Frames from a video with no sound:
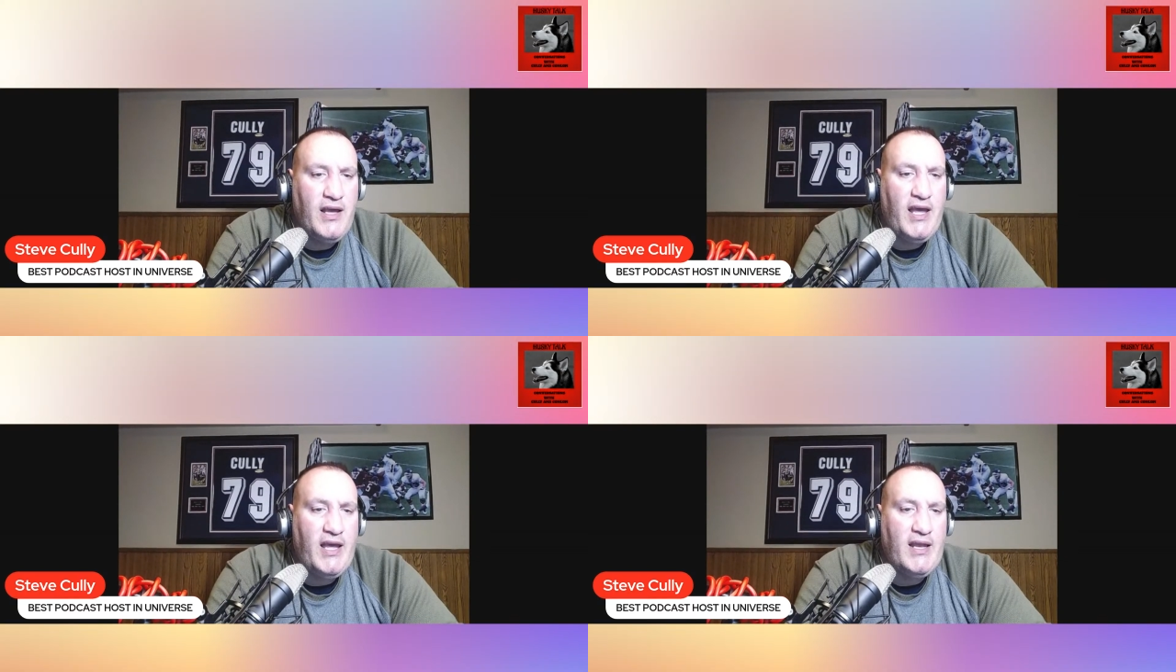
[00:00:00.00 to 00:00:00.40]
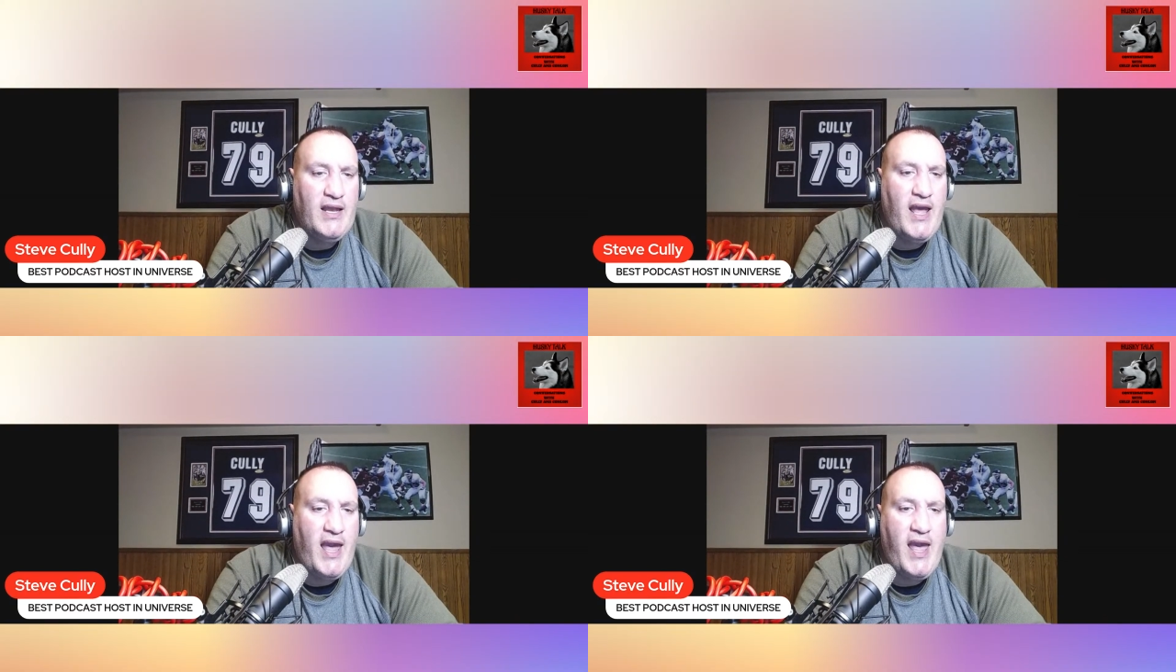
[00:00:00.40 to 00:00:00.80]

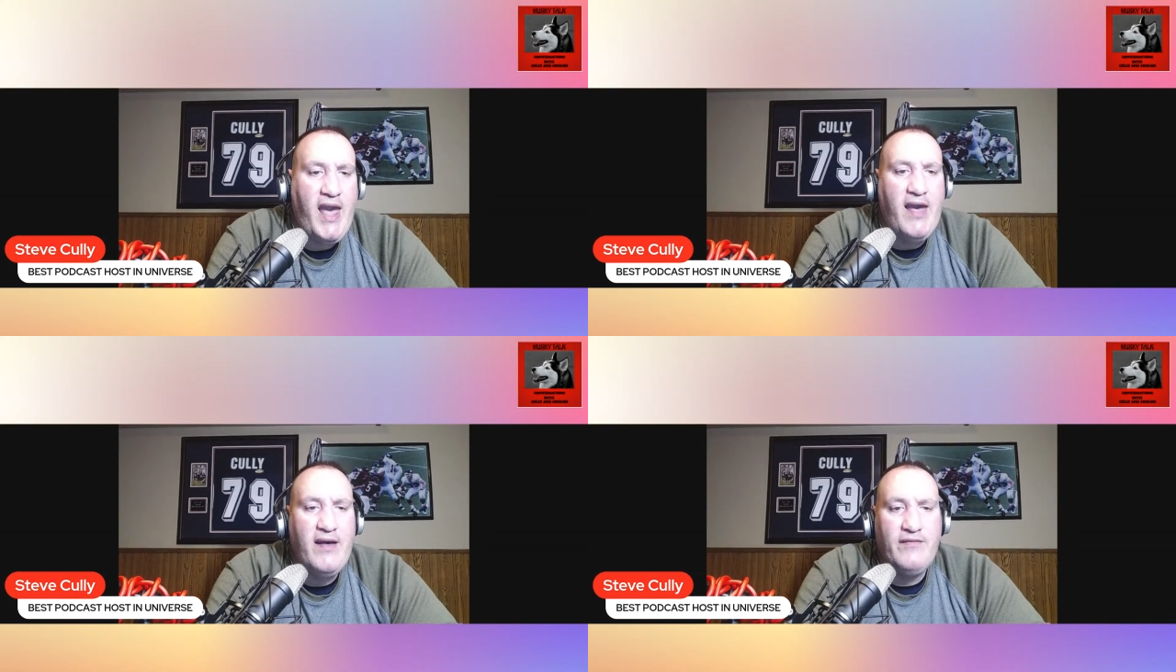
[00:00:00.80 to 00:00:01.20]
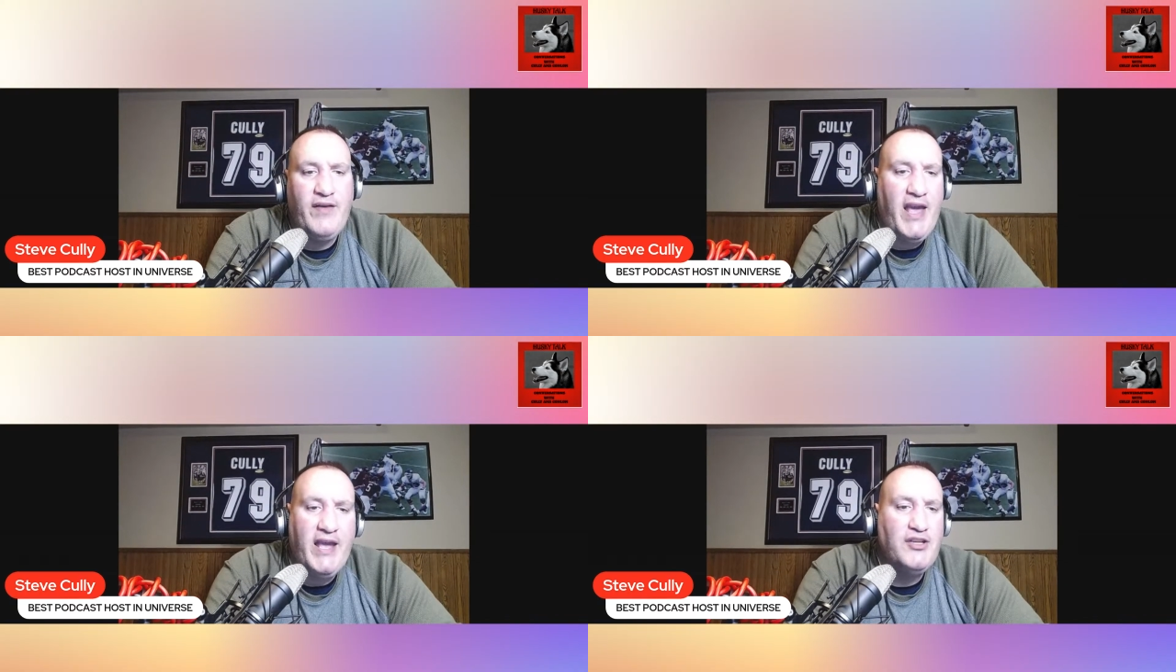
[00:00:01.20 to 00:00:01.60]
and have
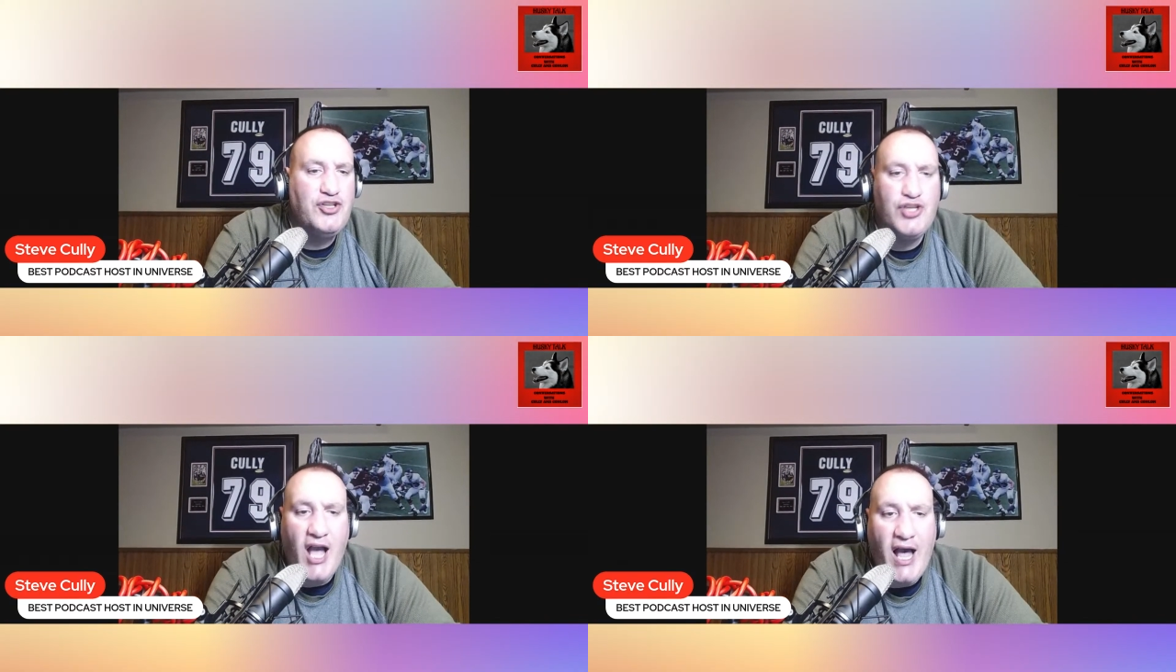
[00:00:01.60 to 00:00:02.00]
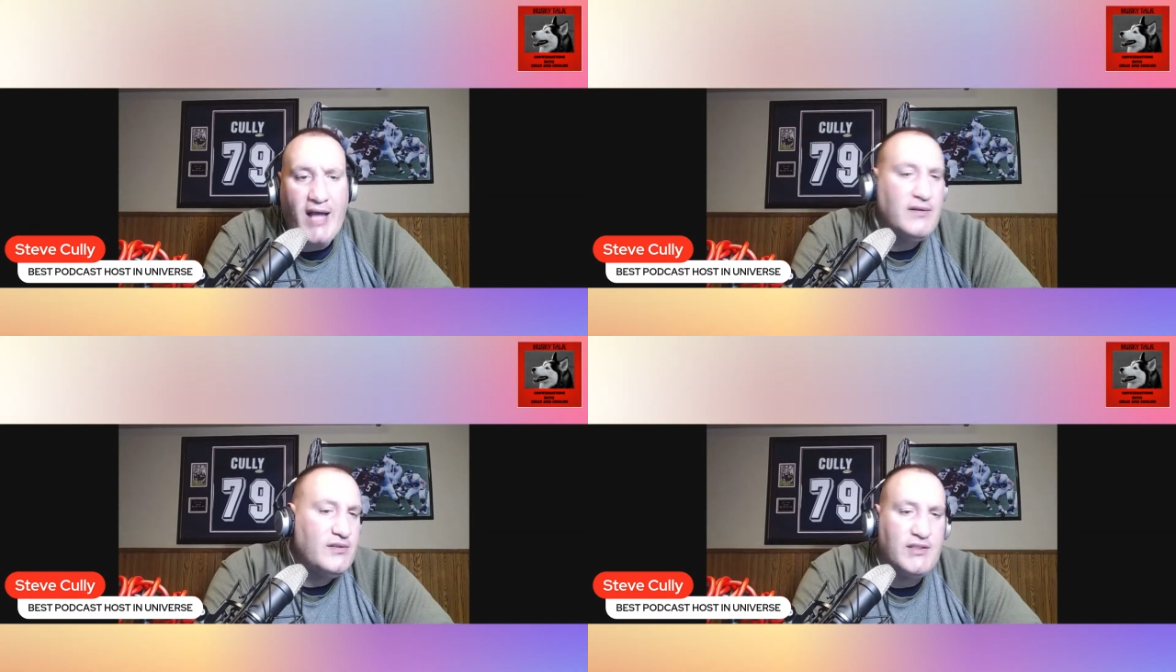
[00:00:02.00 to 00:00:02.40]
a
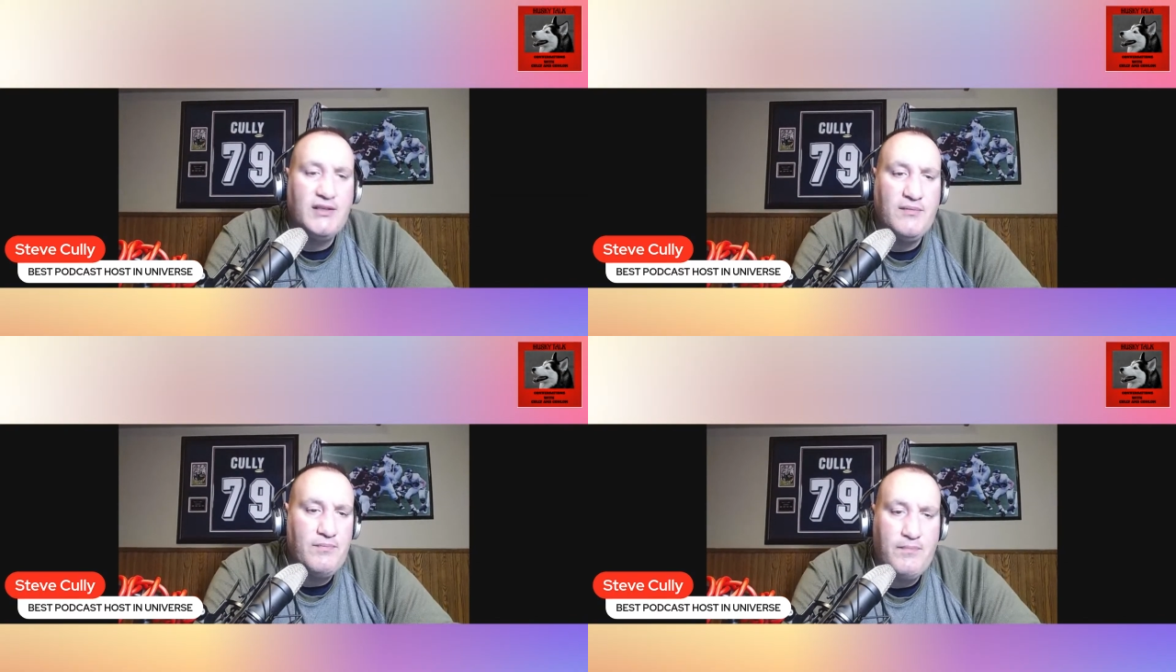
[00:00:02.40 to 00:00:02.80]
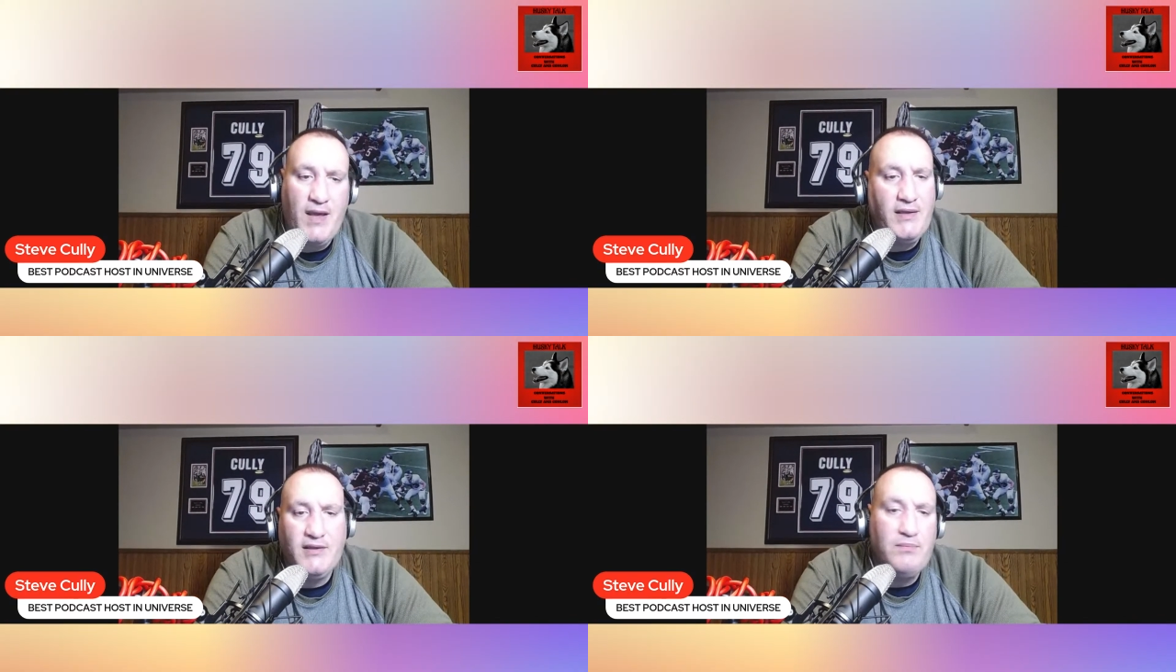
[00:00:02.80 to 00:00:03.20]
shot to
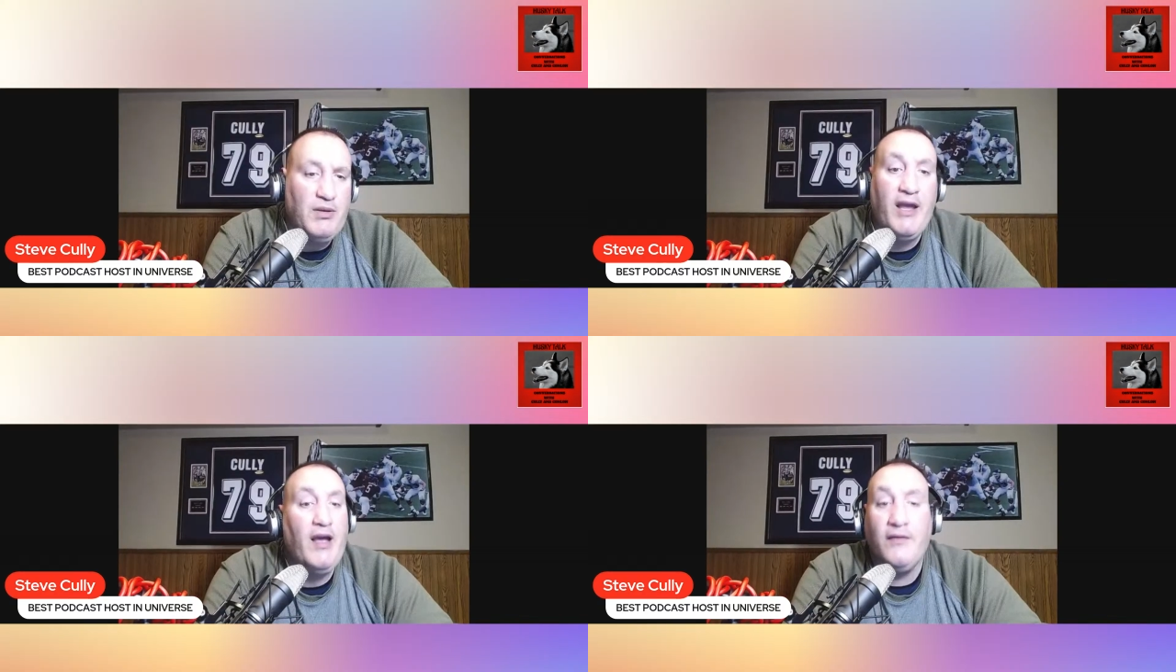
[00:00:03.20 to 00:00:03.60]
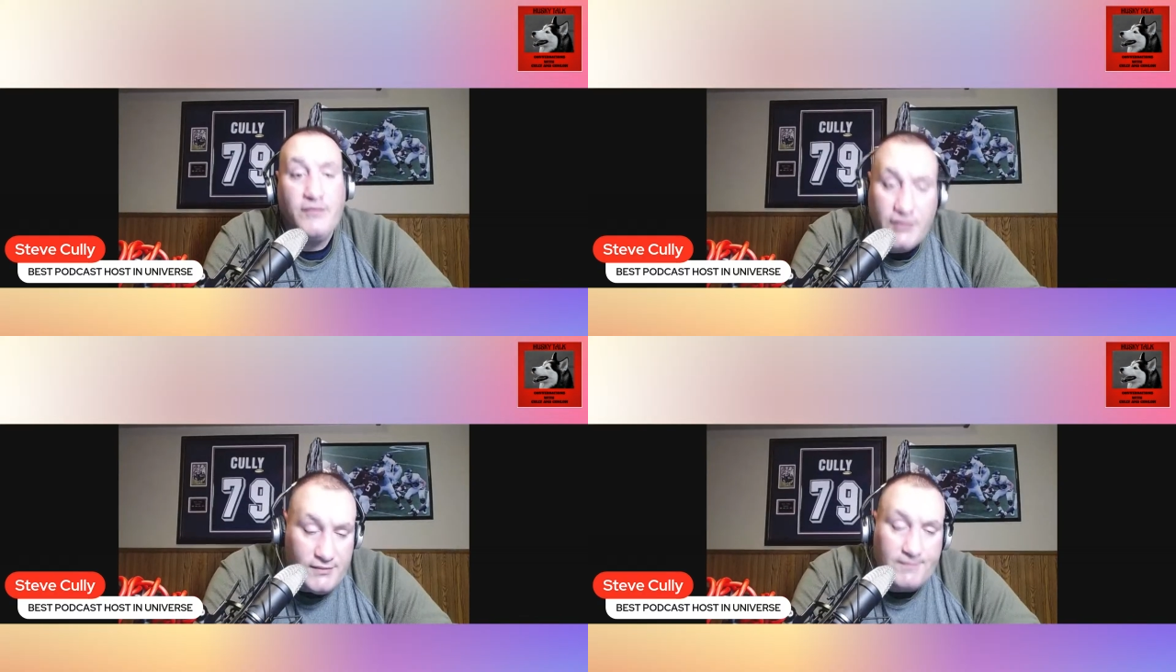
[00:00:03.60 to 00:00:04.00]
make the
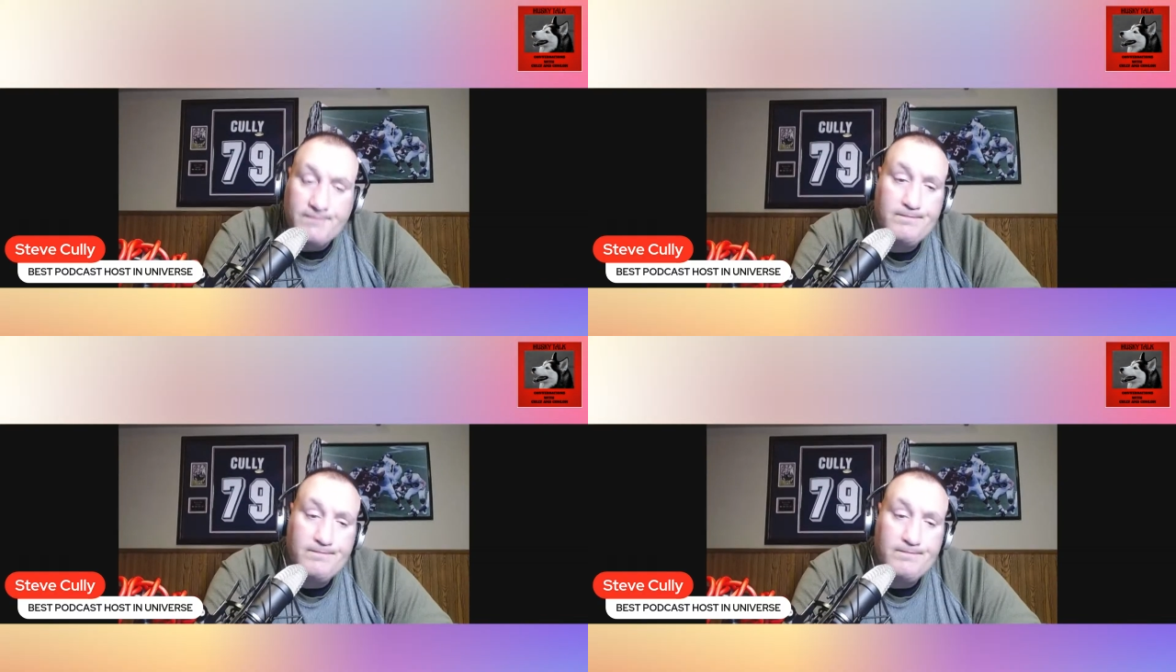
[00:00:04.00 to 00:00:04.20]
playoffs.